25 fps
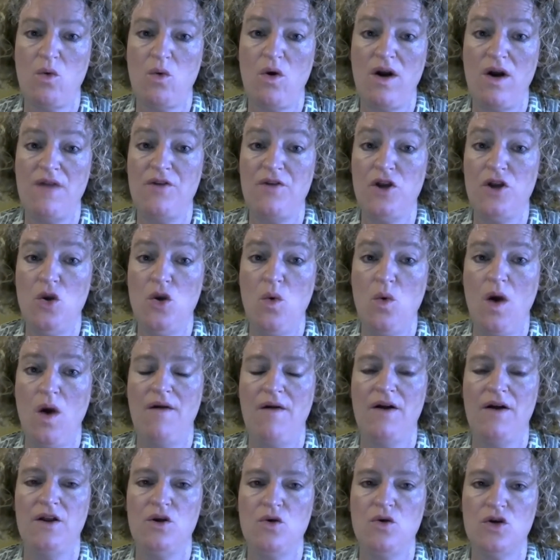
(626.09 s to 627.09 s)
wherever you
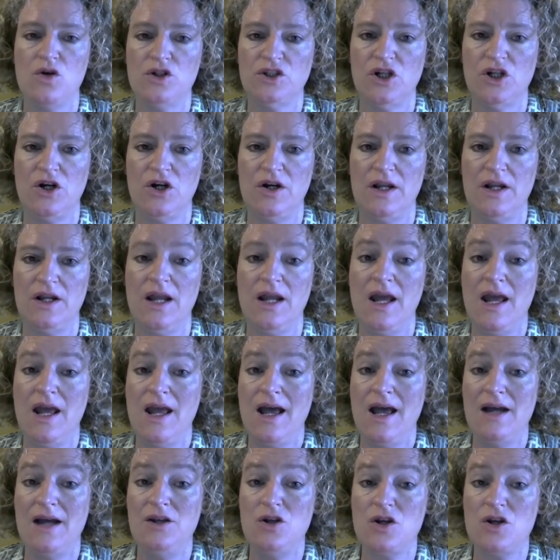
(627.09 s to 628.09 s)
are on your journey,
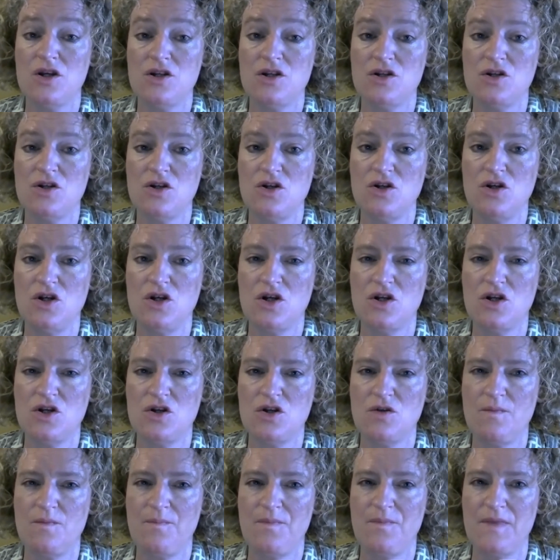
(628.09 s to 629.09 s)
and you
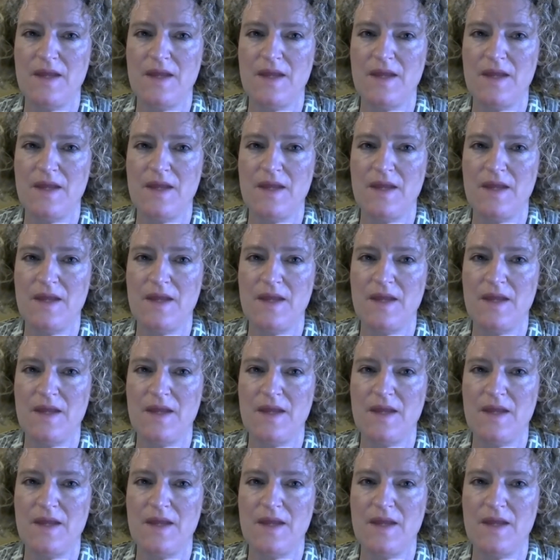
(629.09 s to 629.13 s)
can